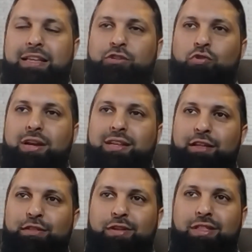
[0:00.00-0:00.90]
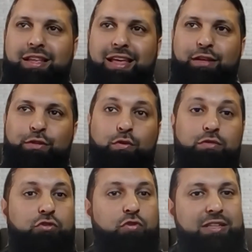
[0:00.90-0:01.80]
trying to get through
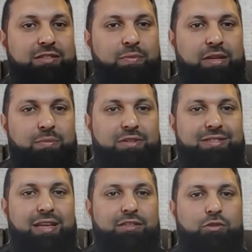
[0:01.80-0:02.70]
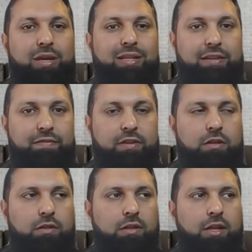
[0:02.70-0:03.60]
to trainees to make them understand is quite
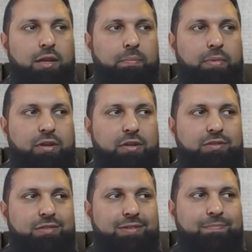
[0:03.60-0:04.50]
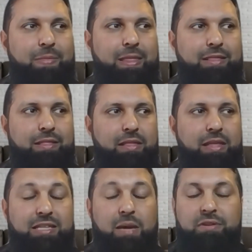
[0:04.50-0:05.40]
difficult, because the
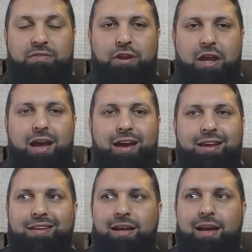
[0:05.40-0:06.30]
exam is very high